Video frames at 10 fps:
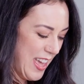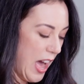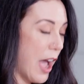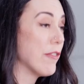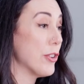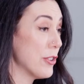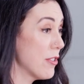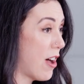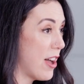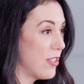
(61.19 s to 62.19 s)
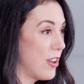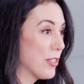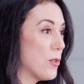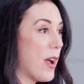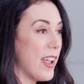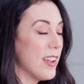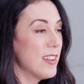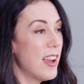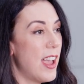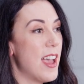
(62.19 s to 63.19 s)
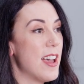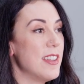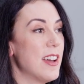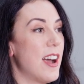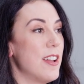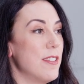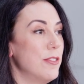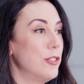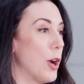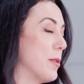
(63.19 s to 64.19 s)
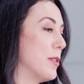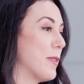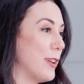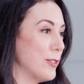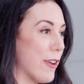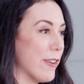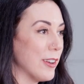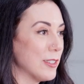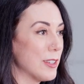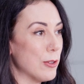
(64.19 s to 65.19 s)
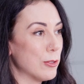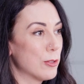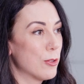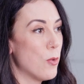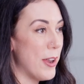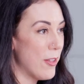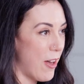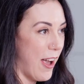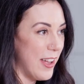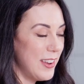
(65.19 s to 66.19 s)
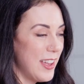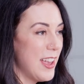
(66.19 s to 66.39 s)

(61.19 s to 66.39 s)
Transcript: I've learned a lot along the way, and I've sharpened my soldering skills quite a lot.